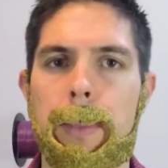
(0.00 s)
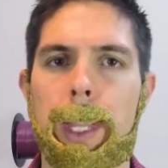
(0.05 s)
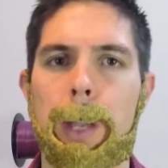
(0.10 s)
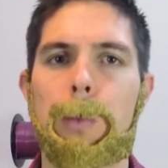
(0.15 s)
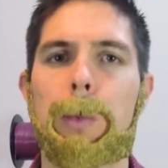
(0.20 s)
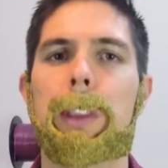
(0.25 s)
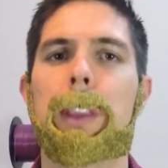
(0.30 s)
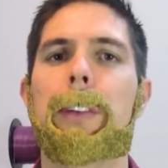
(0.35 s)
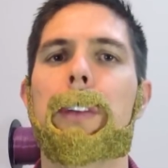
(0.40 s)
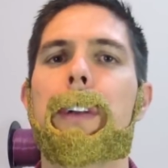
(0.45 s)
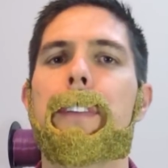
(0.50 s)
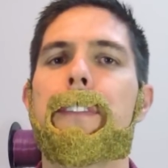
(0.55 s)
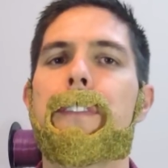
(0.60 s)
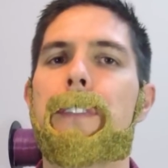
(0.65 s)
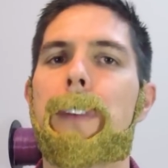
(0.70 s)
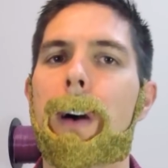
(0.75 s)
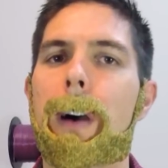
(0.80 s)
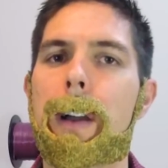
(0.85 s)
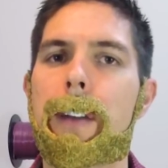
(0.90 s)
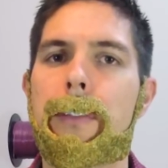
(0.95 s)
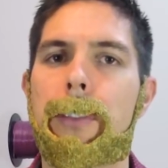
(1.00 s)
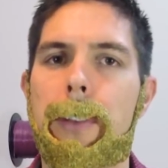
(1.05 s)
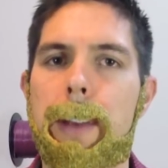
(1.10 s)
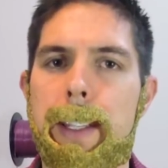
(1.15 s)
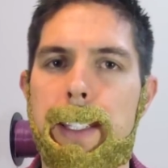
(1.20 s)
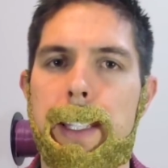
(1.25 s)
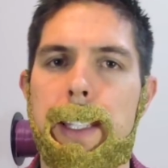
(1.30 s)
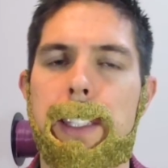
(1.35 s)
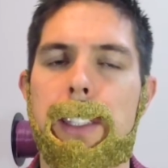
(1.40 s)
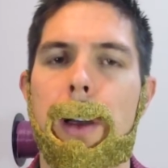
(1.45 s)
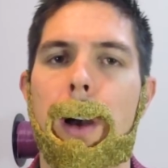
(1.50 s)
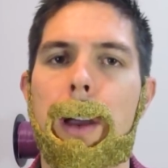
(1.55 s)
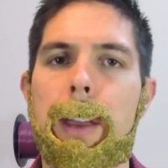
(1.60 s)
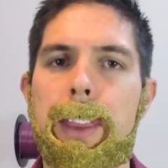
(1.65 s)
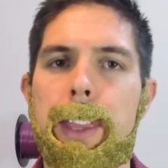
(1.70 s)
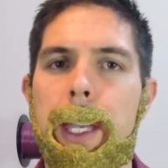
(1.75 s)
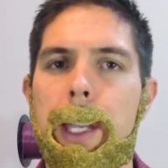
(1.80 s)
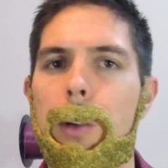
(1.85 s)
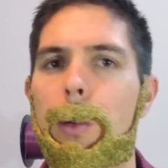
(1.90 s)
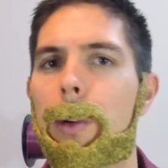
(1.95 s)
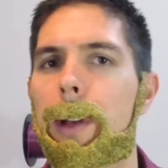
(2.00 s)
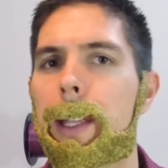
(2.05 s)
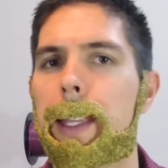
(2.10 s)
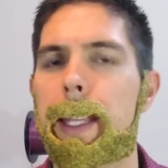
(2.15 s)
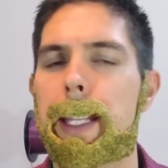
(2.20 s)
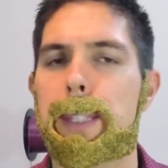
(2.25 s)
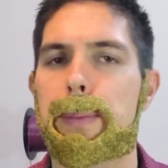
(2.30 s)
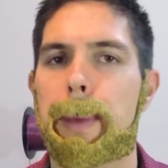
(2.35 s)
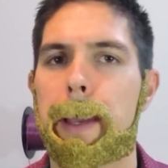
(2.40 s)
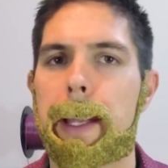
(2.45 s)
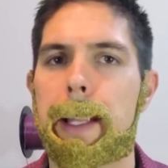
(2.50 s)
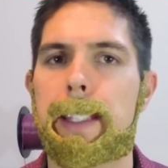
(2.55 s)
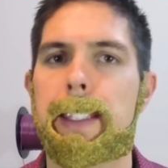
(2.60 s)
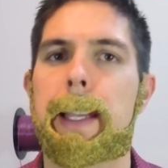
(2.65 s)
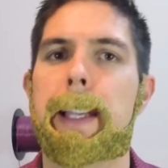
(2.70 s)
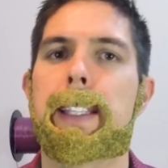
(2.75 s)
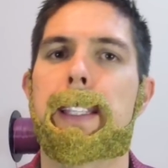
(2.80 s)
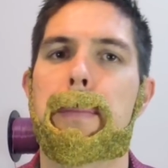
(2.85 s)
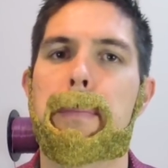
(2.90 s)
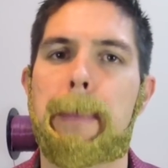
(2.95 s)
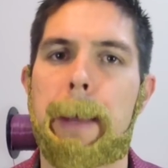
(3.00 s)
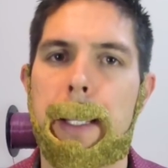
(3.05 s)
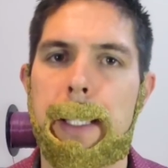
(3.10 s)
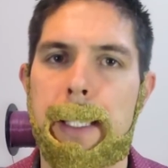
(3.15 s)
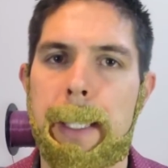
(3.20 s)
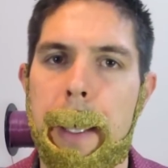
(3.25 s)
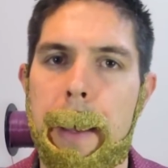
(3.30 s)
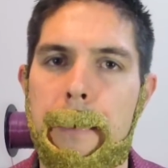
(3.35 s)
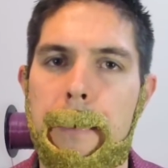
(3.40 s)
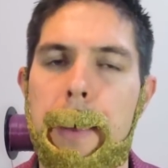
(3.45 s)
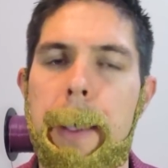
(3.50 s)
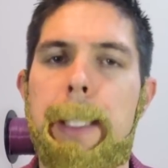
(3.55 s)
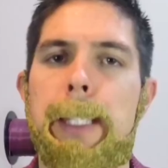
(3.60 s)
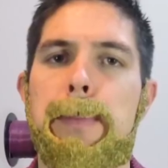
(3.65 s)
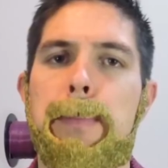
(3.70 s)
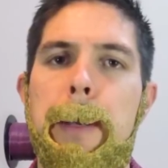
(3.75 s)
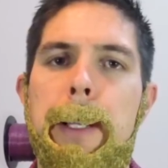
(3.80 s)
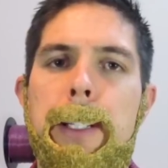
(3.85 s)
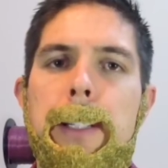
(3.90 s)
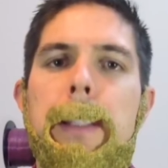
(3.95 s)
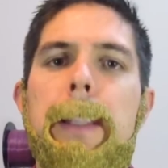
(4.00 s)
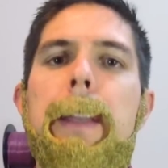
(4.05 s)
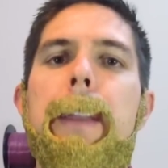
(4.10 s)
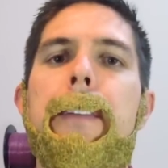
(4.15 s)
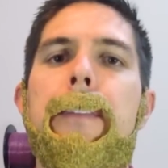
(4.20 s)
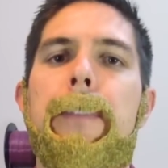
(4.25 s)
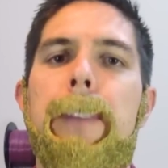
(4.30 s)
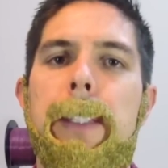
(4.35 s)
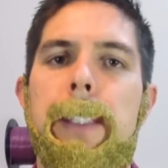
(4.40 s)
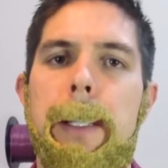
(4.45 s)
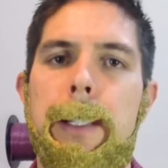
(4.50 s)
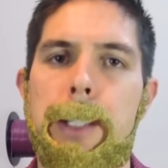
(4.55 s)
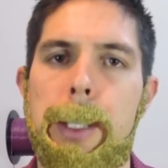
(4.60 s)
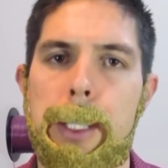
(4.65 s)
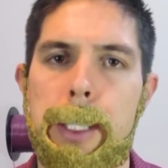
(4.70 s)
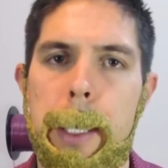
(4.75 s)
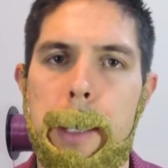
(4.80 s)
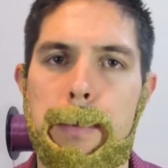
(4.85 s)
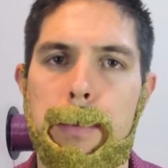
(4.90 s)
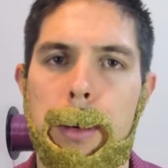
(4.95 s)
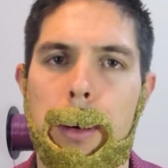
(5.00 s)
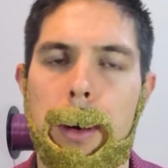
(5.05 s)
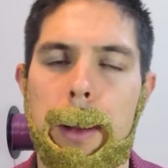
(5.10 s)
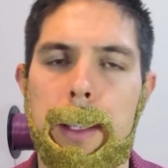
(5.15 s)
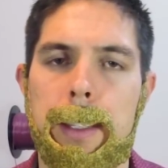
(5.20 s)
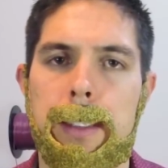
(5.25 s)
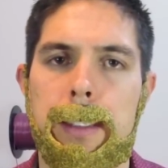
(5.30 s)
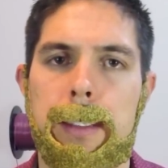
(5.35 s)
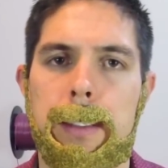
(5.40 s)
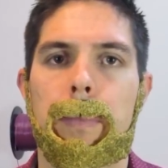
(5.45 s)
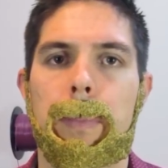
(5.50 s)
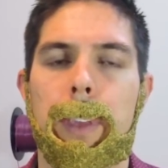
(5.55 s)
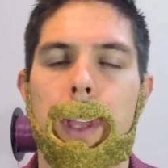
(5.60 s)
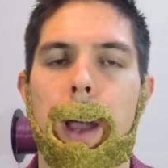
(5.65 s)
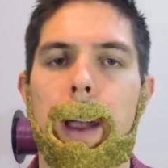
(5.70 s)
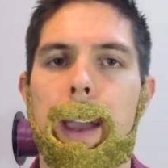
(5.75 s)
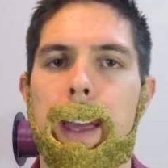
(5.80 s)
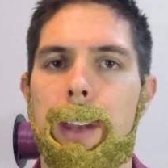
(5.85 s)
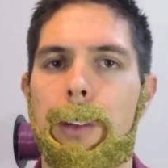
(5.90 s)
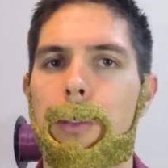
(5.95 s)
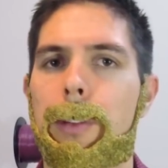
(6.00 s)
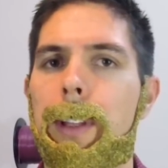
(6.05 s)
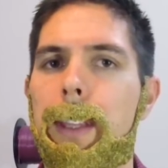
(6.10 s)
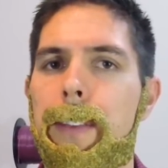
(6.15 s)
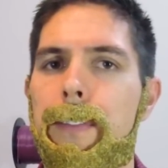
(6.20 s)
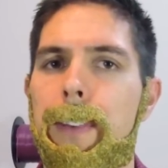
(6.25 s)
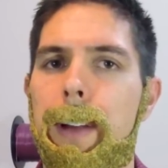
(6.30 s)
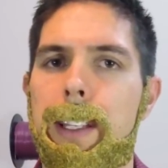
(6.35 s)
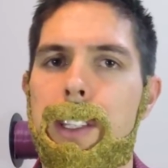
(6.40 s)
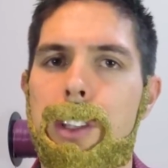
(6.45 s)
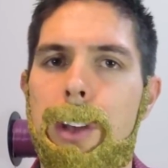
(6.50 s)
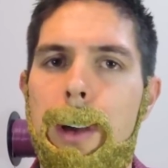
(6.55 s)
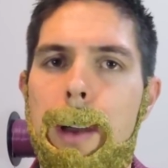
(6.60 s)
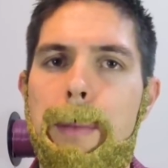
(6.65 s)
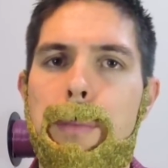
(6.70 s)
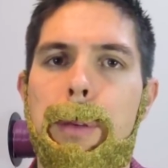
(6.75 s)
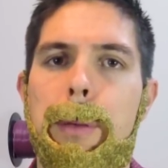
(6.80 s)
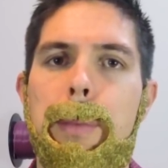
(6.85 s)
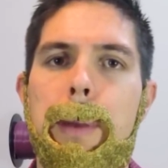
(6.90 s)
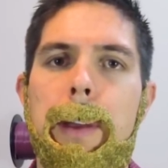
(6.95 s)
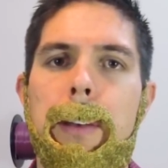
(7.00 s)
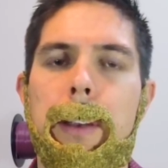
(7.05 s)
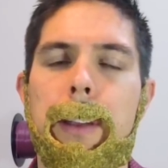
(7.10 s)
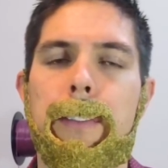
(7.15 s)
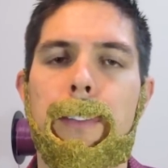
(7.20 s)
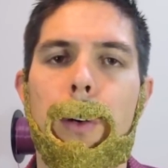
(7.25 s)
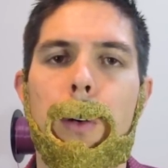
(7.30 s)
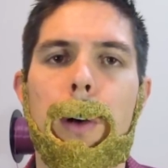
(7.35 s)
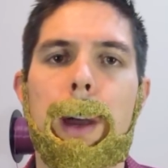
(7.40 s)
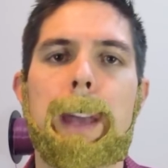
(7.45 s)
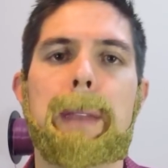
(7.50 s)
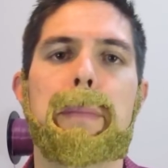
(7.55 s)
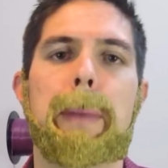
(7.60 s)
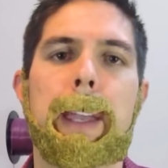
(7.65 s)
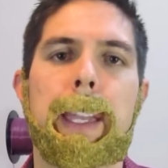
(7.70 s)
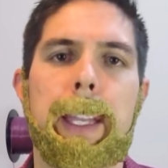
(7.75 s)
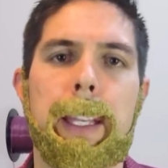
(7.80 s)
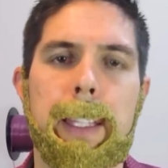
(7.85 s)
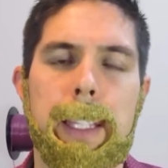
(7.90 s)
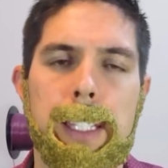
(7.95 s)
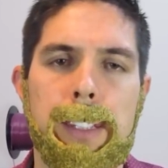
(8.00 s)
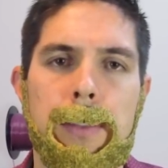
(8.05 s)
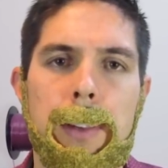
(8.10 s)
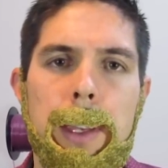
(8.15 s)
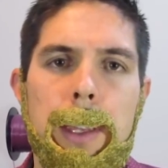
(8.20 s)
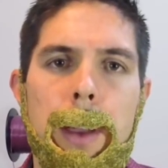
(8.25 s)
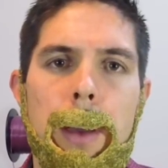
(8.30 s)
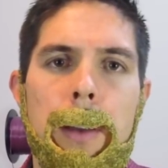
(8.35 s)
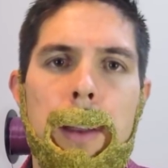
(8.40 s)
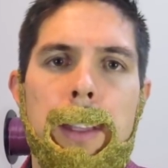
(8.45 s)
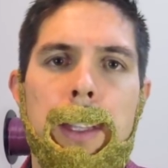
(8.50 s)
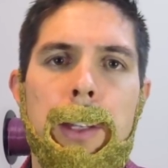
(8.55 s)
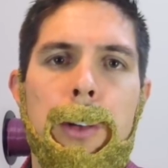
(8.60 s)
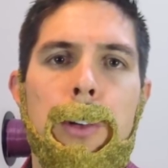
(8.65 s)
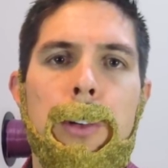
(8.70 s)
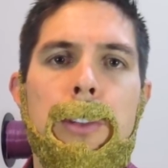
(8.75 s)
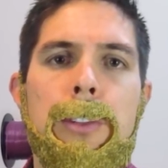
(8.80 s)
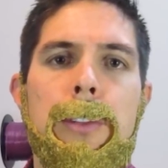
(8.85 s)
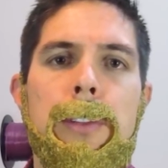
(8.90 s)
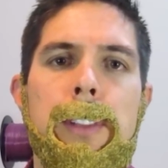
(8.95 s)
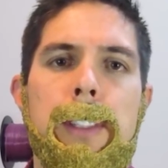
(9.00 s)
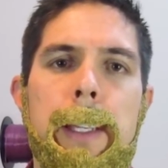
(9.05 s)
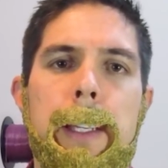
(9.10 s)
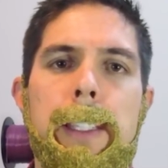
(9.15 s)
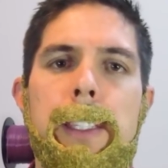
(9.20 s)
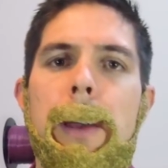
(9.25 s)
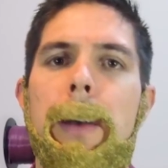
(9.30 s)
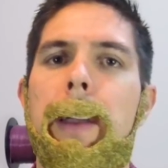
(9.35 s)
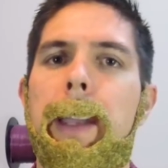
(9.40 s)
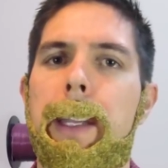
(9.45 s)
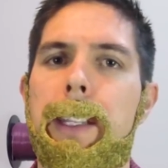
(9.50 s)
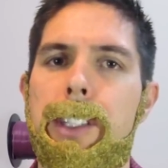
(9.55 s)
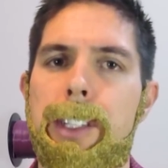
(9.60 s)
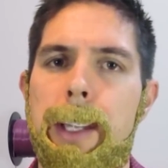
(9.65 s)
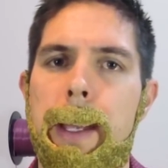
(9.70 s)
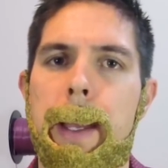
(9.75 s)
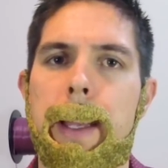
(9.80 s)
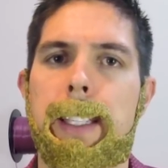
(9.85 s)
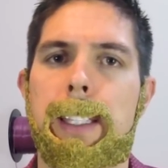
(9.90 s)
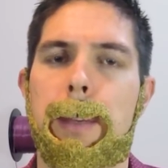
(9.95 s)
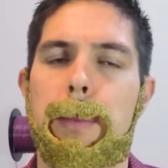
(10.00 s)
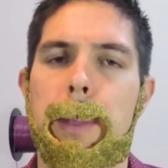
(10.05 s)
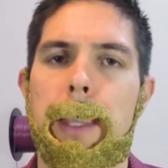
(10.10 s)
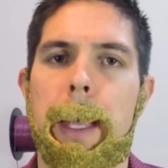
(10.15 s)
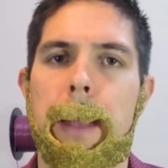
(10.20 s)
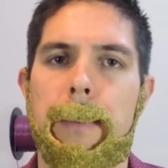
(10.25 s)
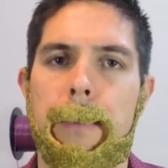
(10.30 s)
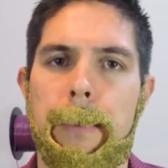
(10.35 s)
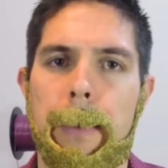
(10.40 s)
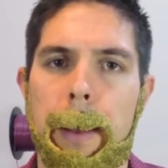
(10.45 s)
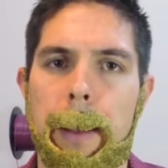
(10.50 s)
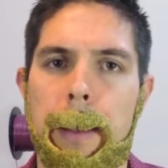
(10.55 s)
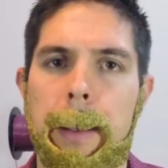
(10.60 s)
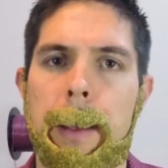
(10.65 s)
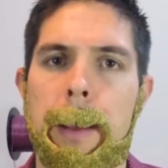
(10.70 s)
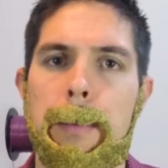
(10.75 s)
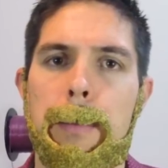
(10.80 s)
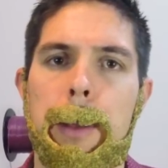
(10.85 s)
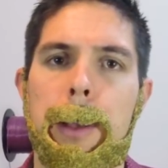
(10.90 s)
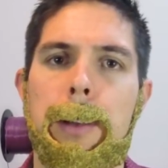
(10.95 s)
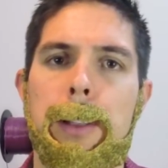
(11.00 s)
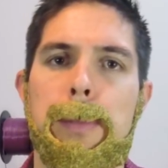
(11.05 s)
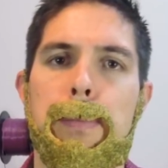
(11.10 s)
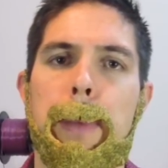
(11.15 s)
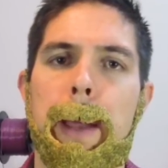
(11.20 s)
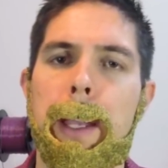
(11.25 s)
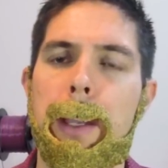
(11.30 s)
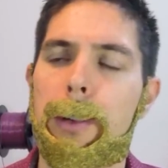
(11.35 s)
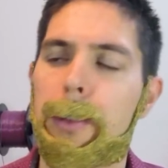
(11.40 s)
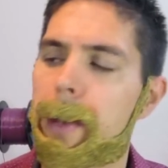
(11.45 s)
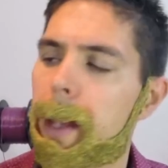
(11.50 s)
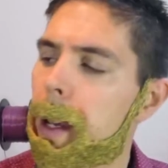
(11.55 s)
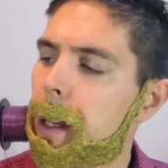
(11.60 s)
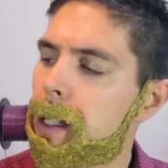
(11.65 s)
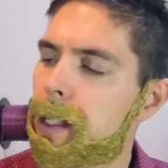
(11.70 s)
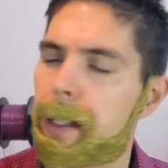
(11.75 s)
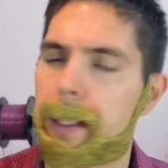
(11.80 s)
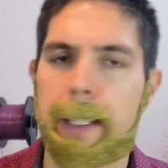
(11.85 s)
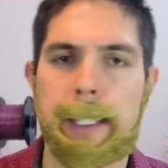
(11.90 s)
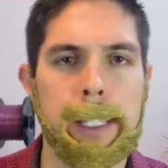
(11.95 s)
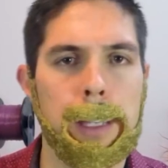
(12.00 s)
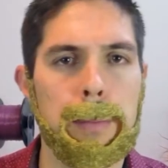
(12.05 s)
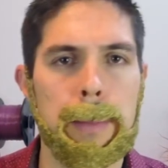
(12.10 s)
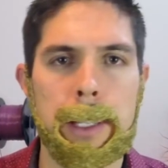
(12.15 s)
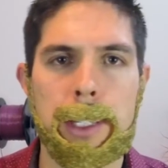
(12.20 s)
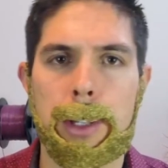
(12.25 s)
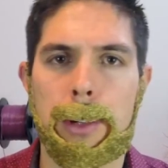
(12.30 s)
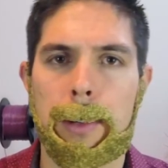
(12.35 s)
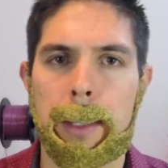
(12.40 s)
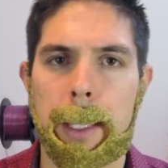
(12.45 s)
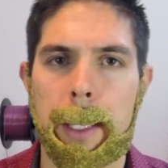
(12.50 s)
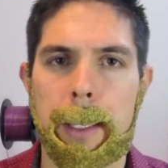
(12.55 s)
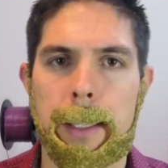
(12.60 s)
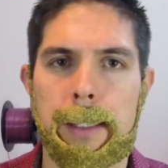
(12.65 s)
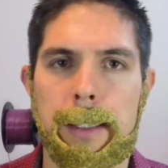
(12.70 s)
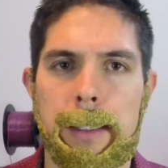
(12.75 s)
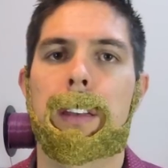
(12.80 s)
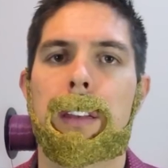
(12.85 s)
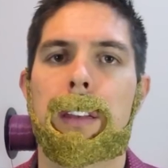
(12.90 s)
Well, there are 5 reasons I think one of these pens is a must-have, especially for such a cheap price. I had a really fun time preparing for and making this video, and the good news is I can share some of that fun, because Banggood actually sent me 2 of these.